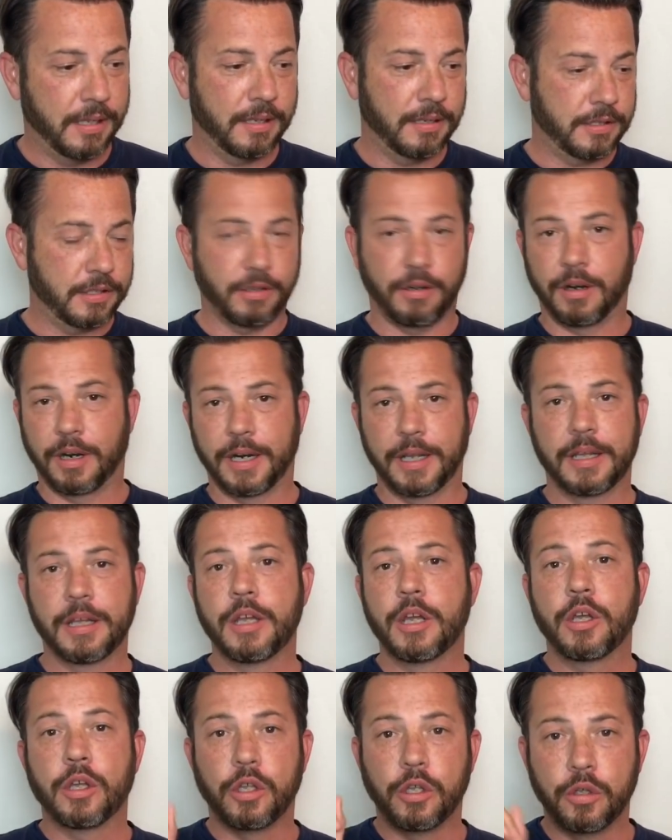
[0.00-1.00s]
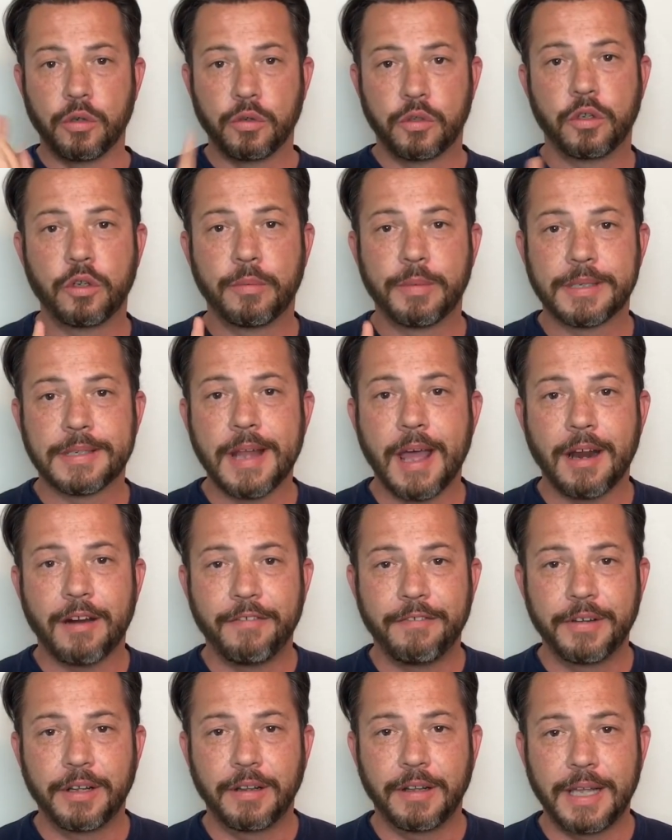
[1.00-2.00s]
Sorry. YouTube is not
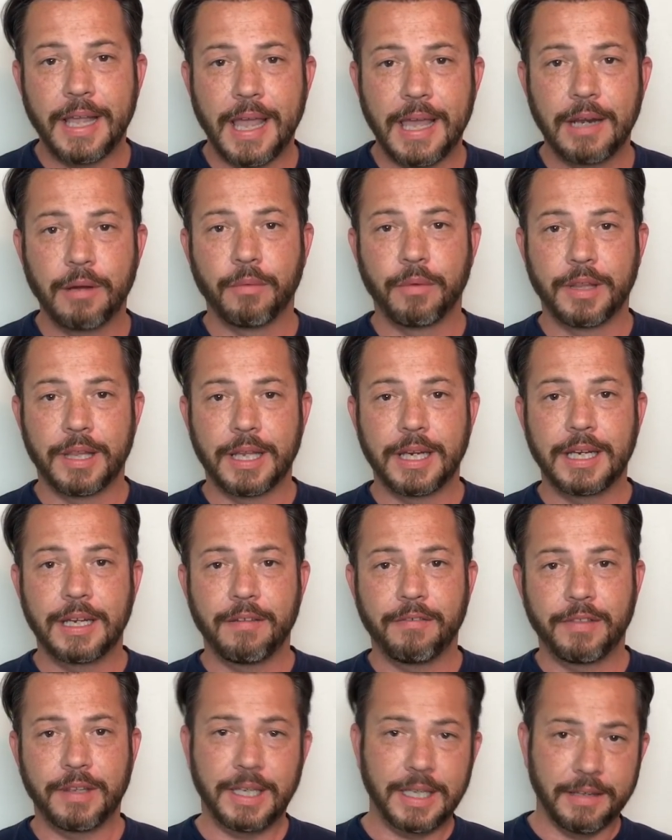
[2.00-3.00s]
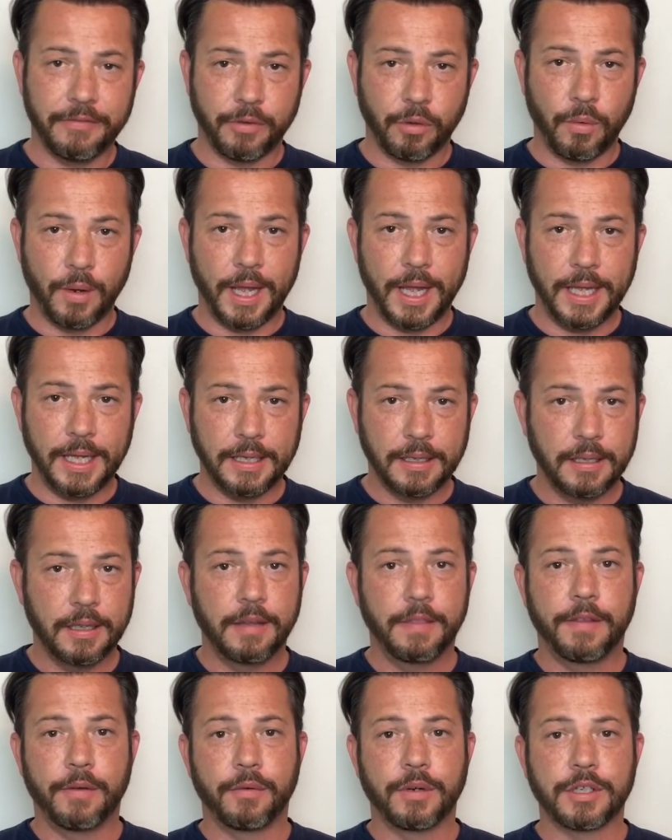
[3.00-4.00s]
affiliated with any of the giveaway.
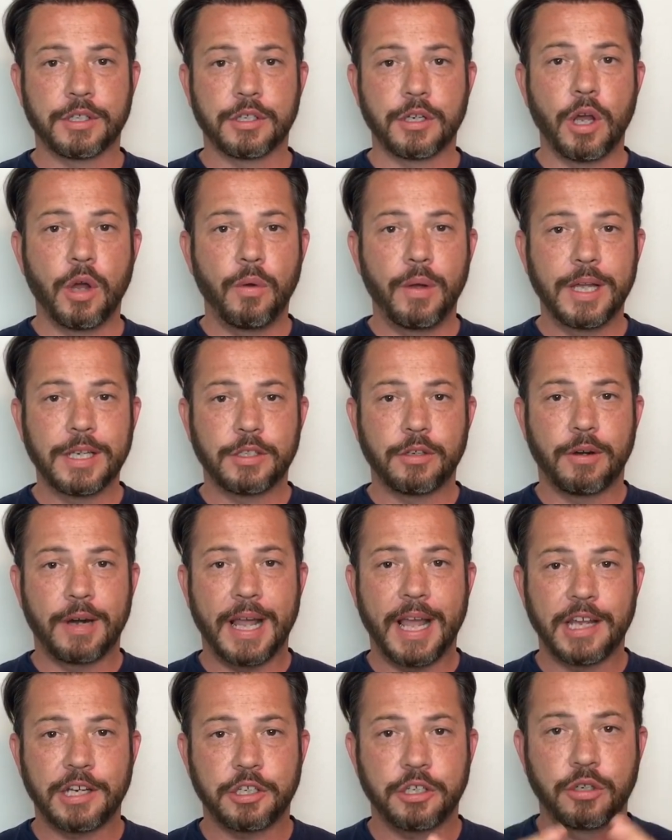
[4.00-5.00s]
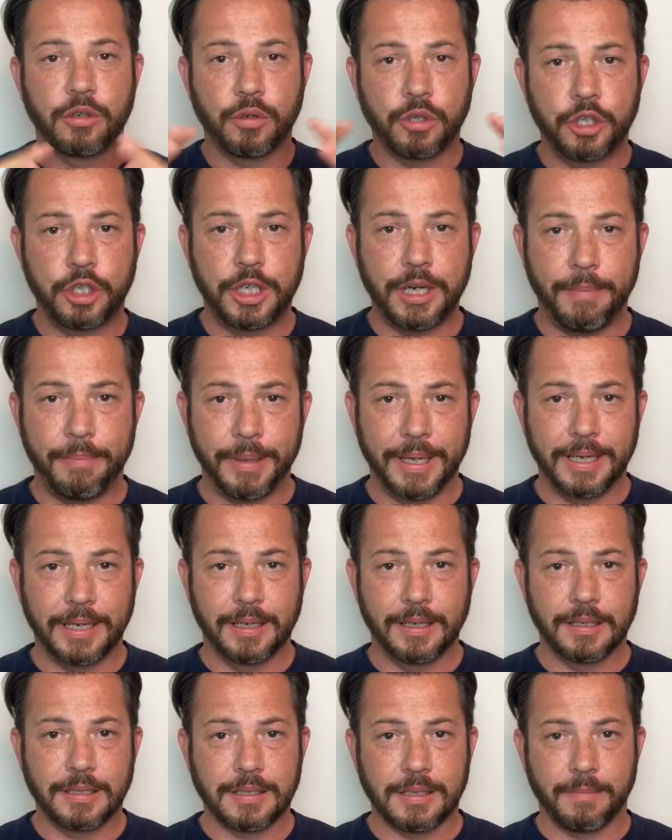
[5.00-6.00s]
There is no international
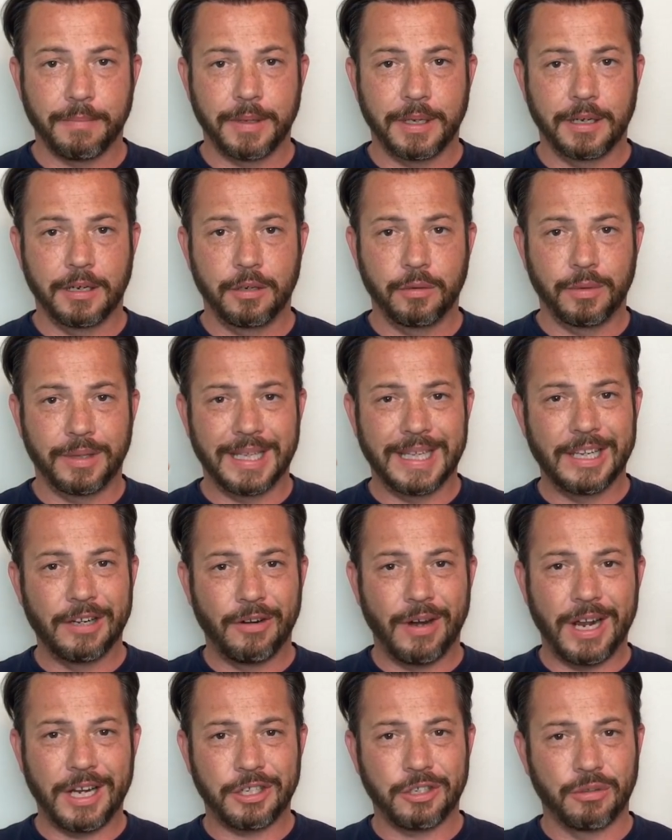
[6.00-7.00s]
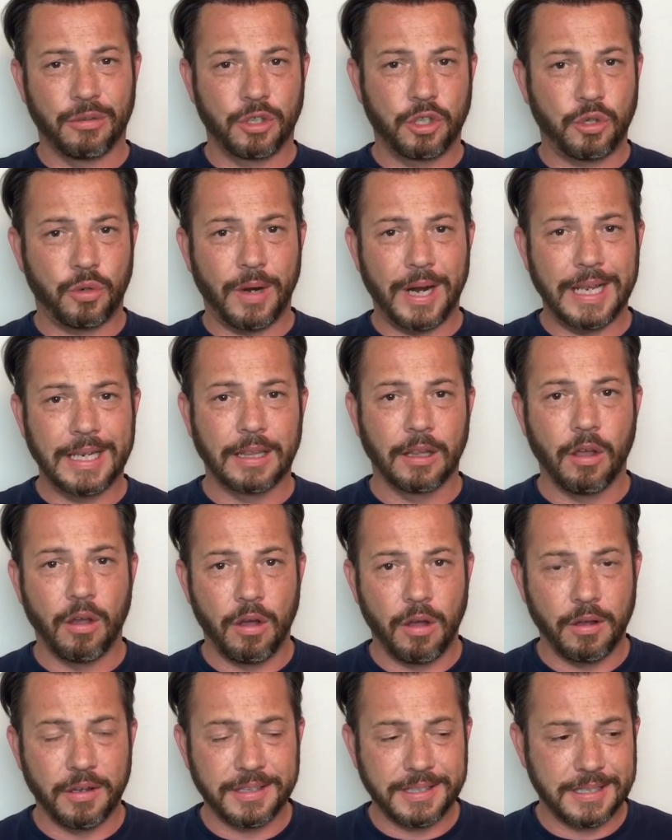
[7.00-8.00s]
shipping, something to do with international trade
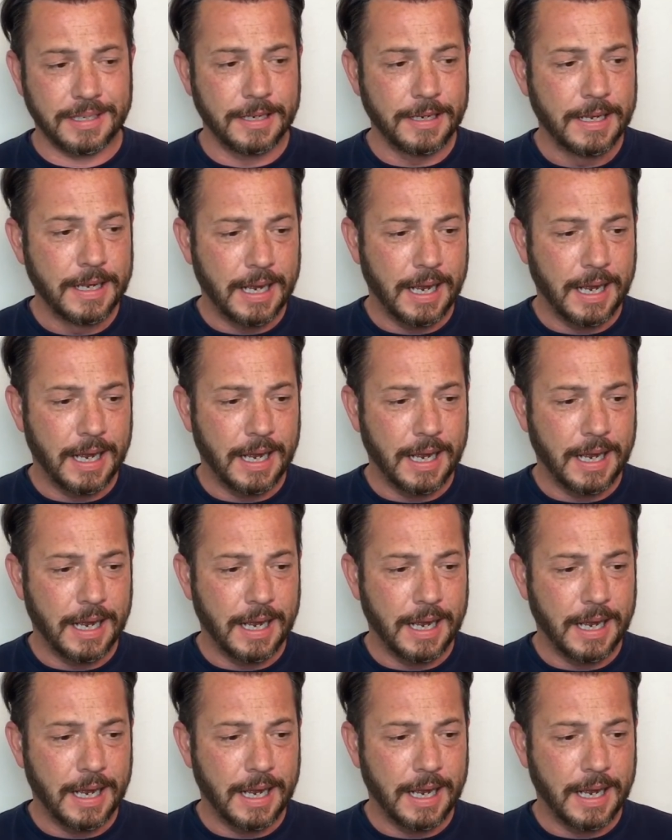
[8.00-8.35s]
laws.